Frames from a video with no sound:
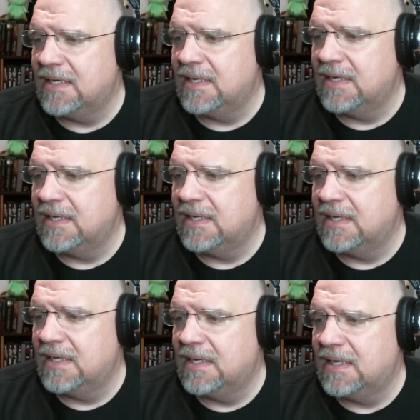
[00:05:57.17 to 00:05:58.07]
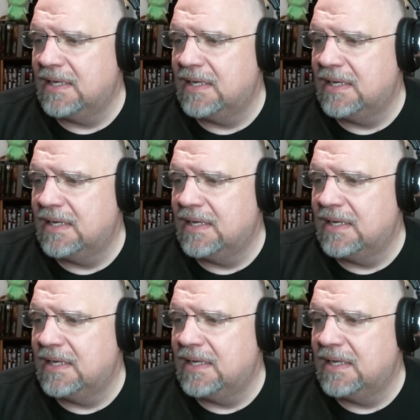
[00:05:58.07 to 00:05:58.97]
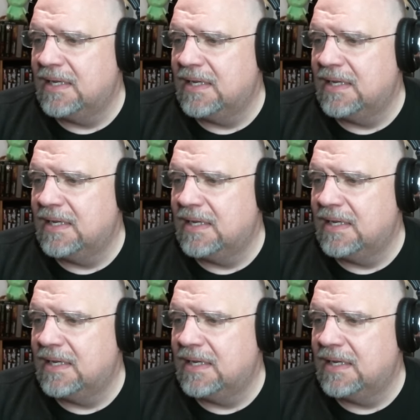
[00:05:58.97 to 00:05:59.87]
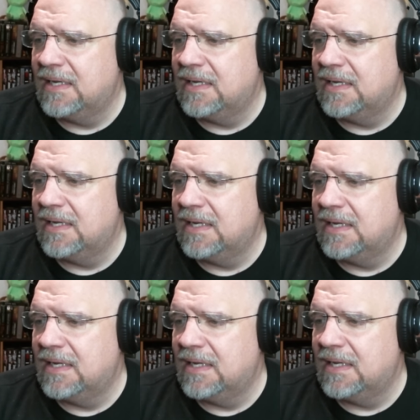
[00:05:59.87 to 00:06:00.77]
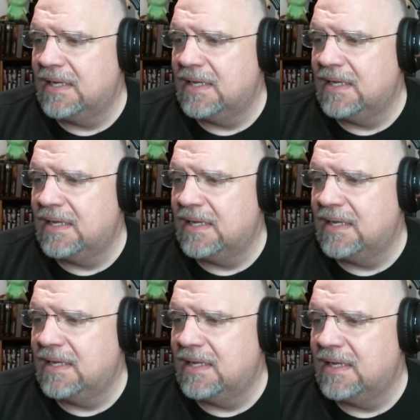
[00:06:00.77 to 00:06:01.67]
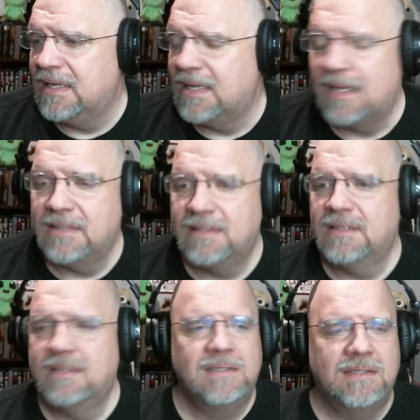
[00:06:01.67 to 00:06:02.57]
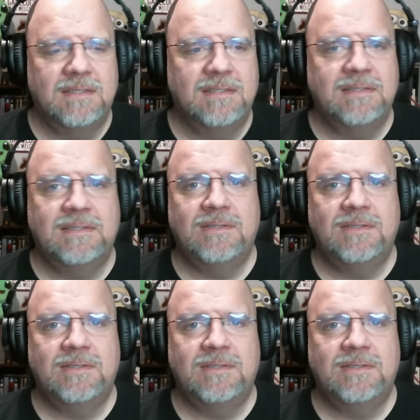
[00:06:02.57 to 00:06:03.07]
Nothing is said.